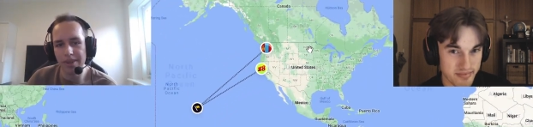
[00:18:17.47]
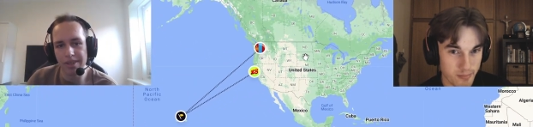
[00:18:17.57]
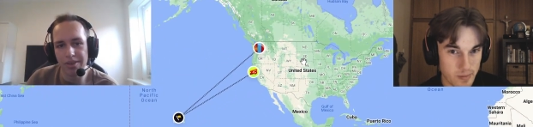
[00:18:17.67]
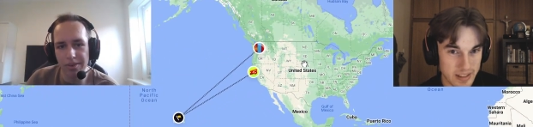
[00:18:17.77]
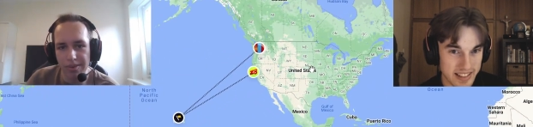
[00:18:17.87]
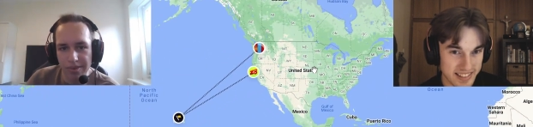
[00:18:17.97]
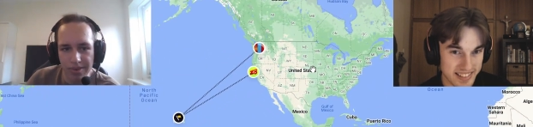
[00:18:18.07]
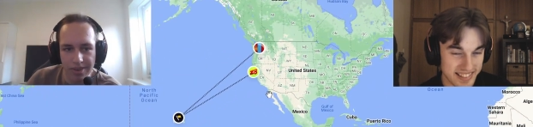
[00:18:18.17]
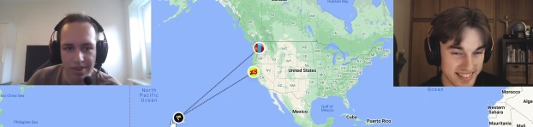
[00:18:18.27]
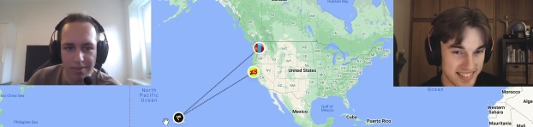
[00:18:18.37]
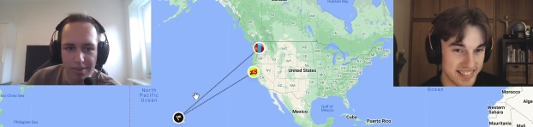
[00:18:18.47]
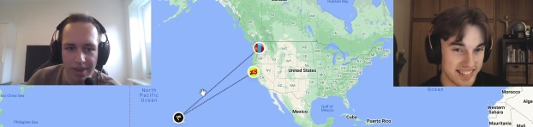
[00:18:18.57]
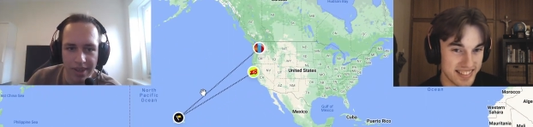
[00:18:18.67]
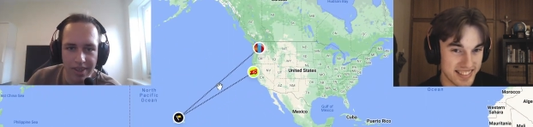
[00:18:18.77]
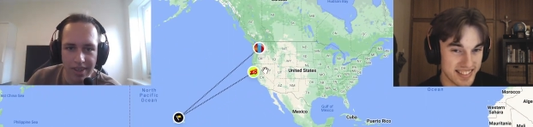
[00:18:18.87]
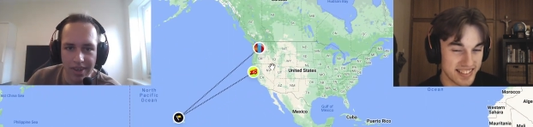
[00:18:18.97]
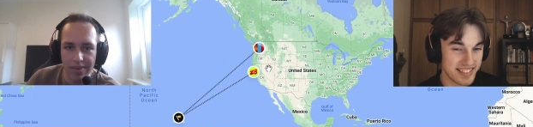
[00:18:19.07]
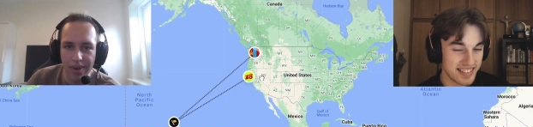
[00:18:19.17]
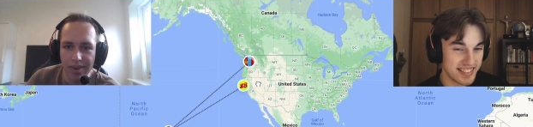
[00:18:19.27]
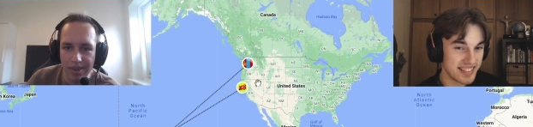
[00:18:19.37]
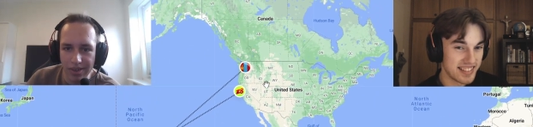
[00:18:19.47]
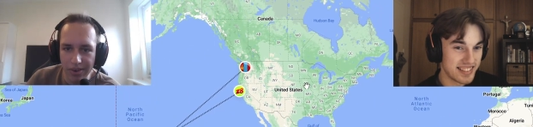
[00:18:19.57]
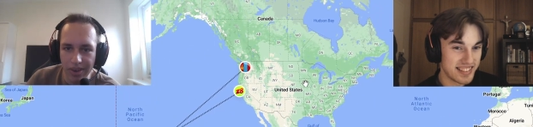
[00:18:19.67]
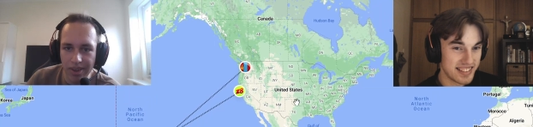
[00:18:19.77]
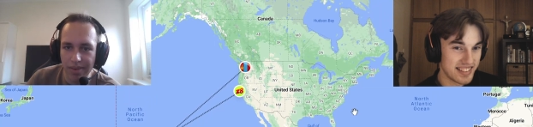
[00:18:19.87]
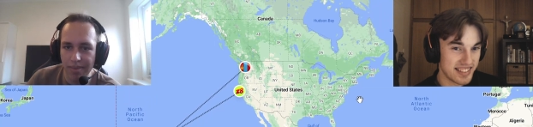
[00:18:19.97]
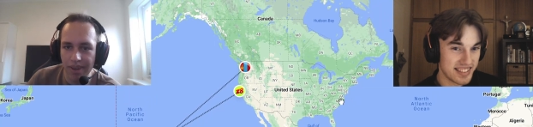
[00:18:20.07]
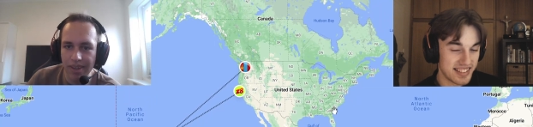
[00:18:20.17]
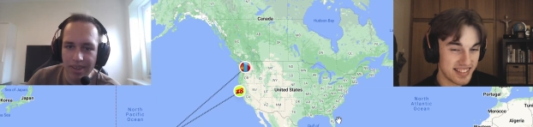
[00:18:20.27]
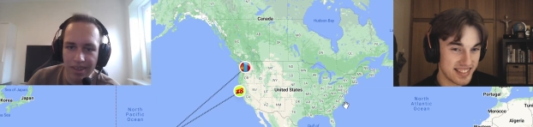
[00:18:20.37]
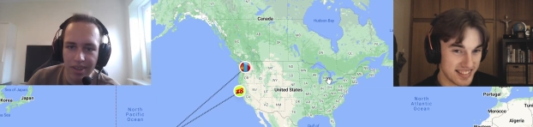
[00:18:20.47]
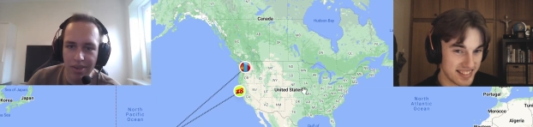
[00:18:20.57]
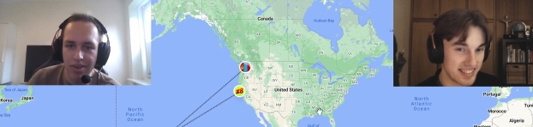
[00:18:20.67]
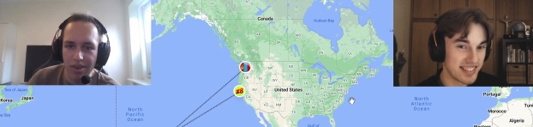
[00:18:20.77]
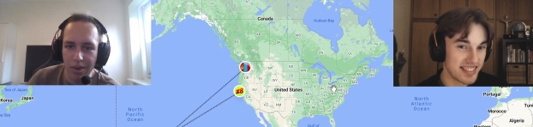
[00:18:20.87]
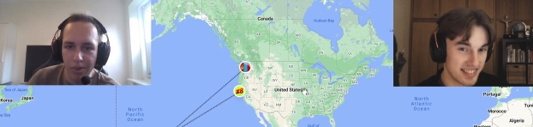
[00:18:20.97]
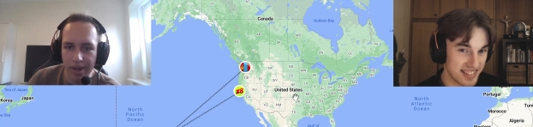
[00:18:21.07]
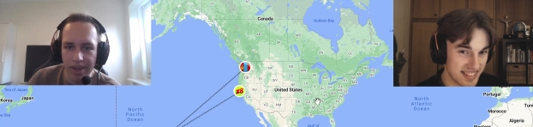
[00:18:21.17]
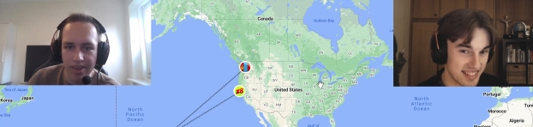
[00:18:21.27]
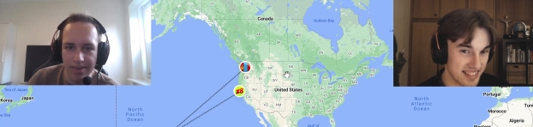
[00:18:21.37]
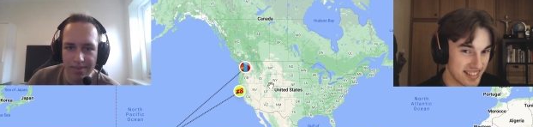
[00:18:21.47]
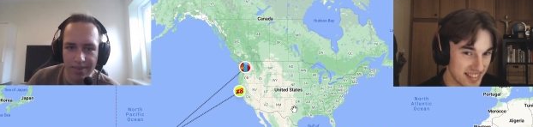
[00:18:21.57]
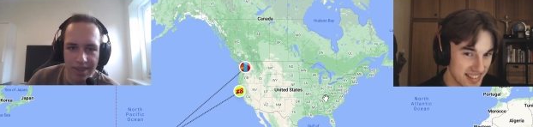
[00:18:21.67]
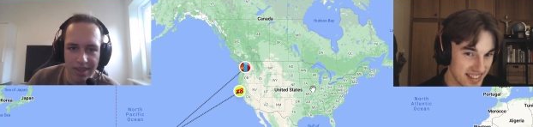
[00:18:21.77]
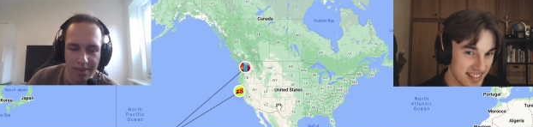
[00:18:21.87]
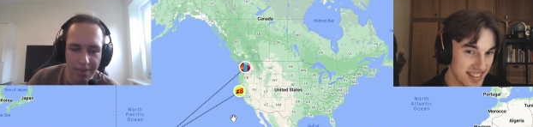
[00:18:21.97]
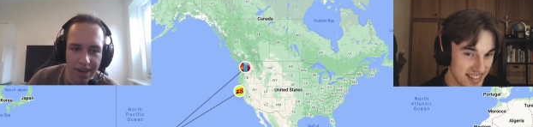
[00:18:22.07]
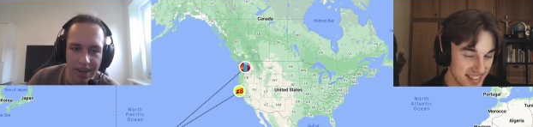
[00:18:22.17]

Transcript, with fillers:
Speaker 1: Like normally when I do uh, play get around in US, and I'm like, it's nowhere